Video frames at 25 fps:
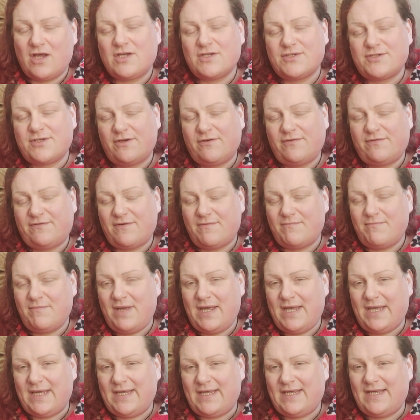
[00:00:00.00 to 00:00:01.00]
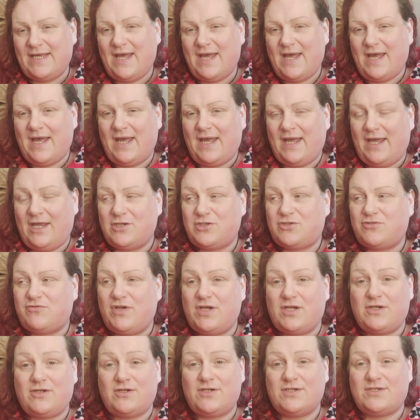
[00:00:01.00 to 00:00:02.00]
So for me, it
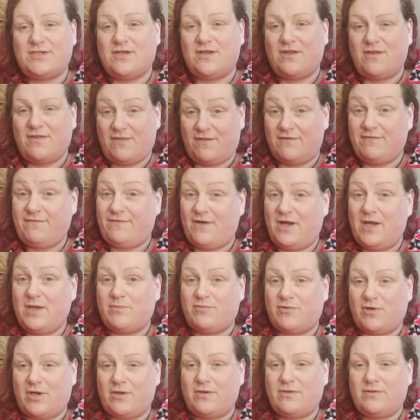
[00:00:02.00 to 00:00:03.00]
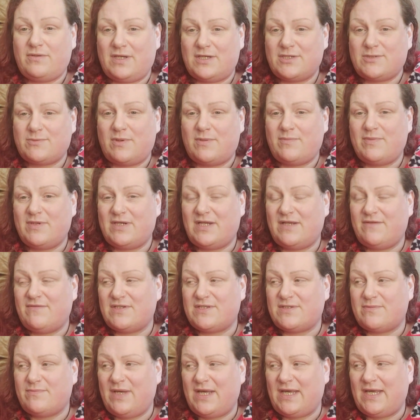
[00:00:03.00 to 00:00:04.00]
triggered the fibro, as we believe
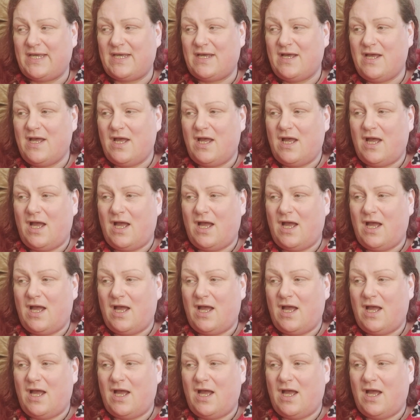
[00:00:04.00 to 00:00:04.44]
it to be,